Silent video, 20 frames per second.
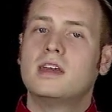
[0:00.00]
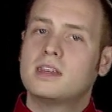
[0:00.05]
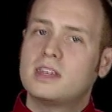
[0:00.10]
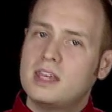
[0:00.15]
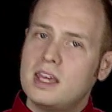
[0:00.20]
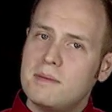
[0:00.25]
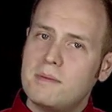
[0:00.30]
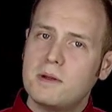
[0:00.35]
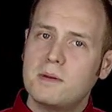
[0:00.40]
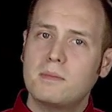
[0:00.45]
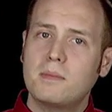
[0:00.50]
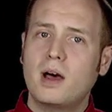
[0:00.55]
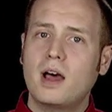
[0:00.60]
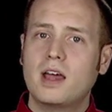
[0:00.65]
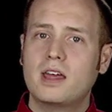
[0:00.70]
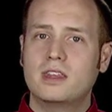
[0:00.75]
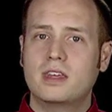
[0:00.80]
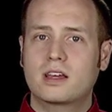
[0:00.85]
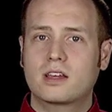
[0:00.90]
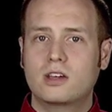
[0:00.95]
Keep in
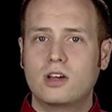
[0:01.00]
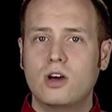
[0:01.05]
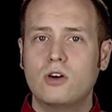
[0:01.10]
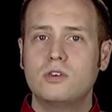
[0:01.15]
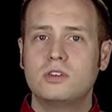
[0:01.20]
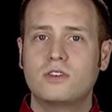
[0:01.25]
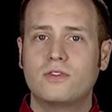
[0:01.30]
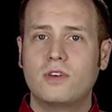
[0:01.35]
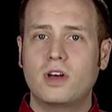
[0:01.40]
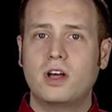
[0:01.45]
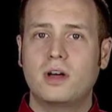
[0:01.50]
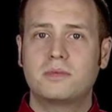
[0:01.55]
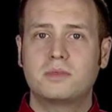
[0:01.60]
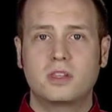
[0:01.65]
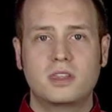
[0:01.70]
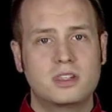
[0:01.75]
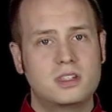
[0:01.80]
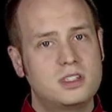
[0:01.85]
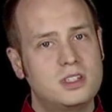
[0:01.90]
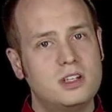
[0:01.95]
mind that code developed
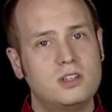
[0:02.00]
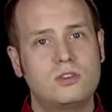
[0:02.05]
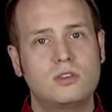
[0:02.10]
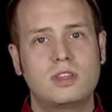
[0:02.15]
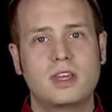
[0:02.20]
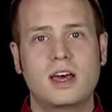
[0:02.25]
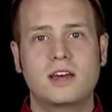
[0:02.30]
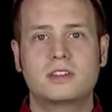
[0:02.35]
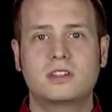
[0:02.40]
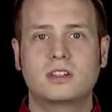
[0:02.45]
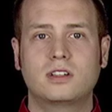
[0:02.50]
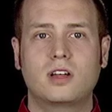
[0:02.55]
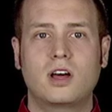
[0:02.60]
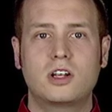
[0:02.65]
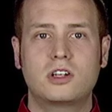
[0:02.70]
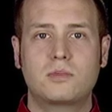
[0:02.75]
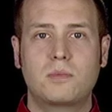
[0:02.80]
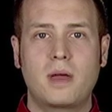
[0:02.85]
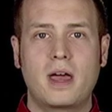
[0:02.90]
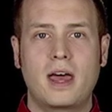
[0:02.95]
on the C2000
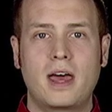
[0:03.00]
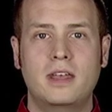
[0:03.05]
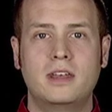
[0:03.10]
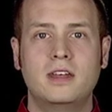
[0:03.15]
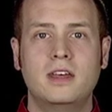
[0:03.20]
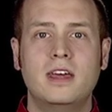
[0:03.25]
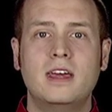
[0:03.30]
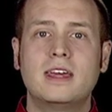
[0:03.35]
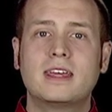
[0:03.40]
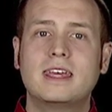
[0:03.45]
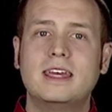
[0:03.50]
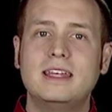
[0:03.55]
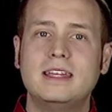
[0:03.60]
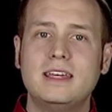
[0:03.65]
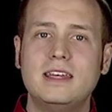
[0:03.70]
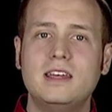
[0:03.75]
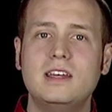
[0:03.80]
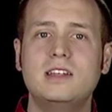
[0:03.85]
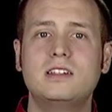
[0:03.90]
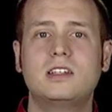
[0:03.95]
LaunchPad can
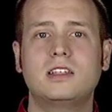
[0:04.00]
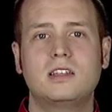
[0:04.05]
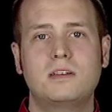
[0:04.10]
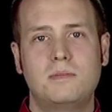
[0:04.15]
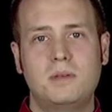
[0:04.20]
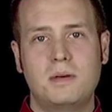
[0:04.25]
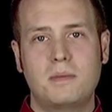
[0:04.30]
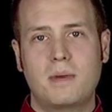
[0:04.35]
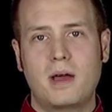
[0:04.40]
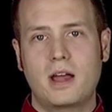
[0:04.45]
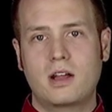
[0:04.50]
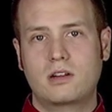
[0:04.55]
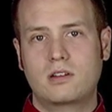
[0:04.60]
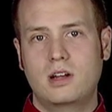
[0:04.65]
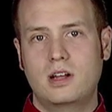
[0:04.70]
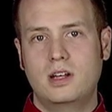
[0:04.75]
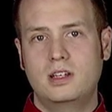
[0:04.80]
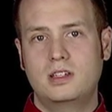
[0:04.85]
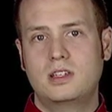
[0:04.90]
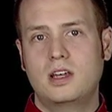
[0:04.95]
easily be
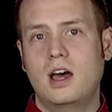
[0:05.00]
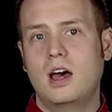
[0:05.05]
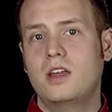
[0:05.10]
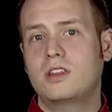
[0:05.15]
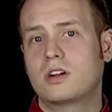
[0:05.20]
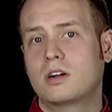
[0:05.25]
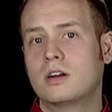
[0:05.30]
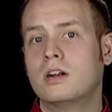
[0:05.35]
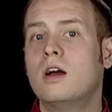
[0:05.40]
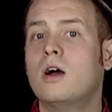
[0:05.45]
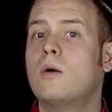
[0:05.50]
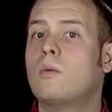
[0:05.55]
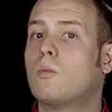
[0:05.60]
migrated to other,